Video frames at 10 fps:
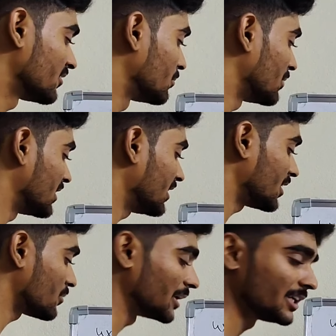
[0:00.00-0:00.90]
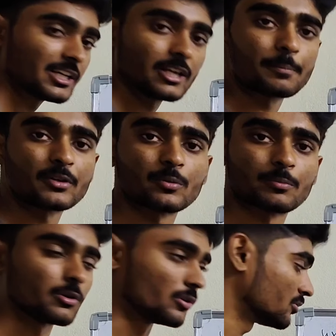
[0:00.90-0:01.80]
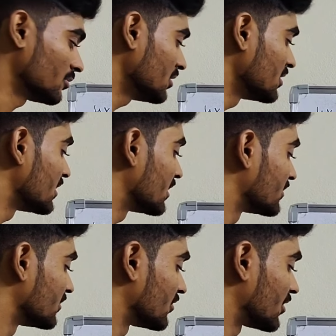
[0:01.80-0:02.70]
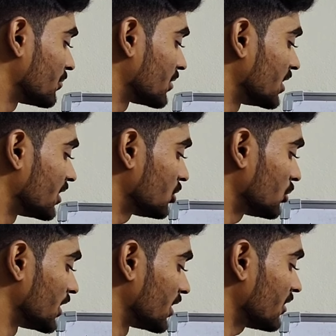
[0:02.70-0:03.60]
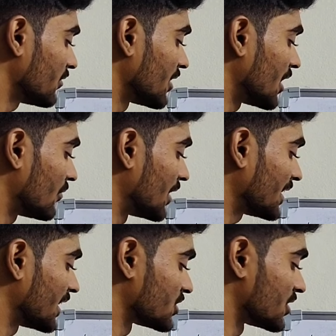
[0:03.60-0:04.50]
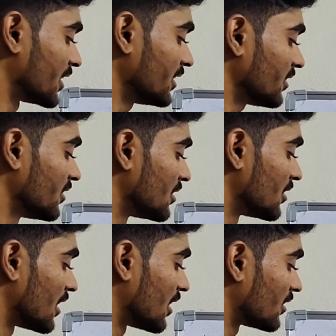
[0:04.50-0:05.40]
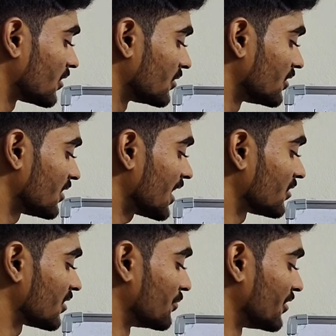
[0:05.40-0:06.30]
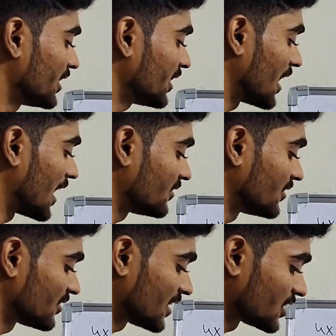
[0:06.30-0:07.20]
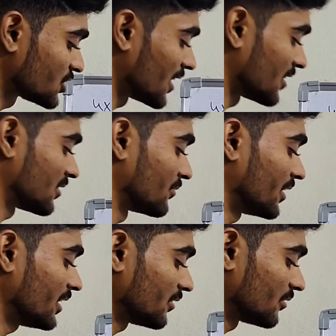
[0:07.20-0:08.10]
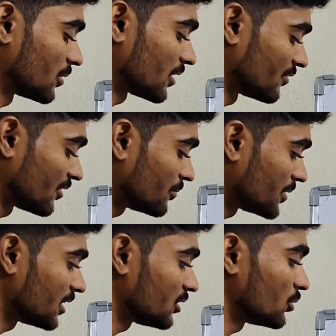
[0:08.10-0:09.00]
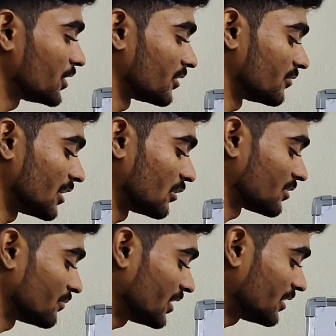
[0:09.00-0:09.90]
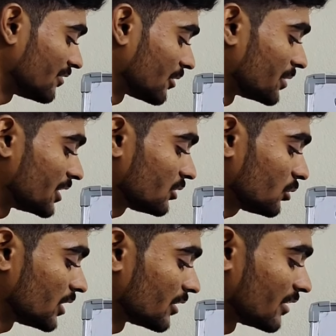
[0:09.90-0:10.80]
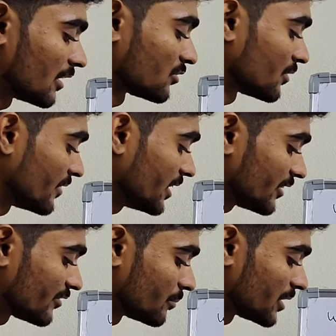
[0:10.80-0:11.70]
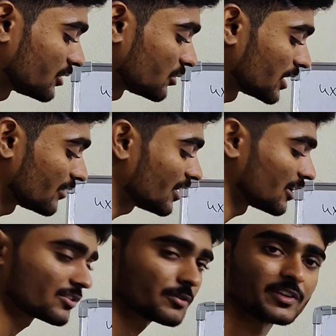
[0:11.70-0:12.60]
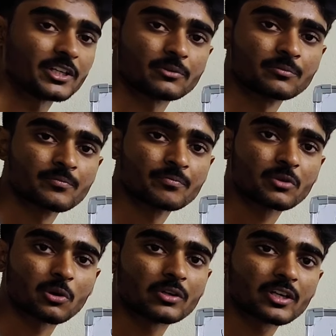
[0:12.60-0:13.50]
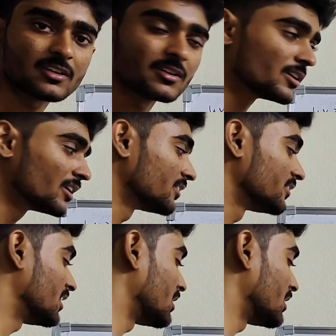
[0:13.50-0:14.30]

Similarly in a multi-layer perceptron also, from here to here we have one connection, right? This has some weight and this connection has some weight. Okay, from here to here we have some weight, from here to here we have some weight, from here to here we have some weight. Okay, the